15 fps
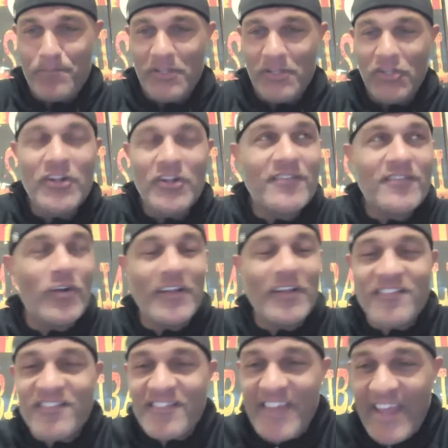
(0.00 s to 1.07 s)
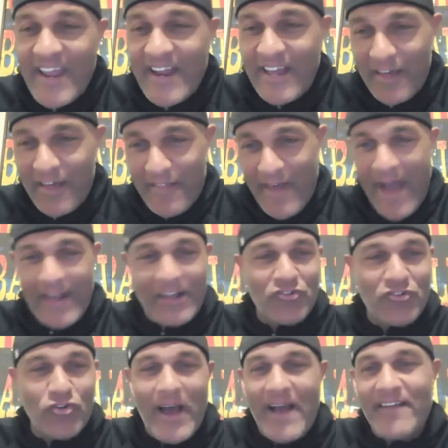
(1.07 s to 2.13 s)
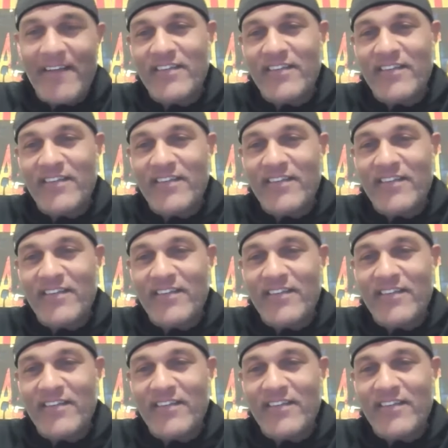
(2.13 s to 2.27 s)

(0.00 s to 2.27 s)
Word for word: You just don't see any of that because you guys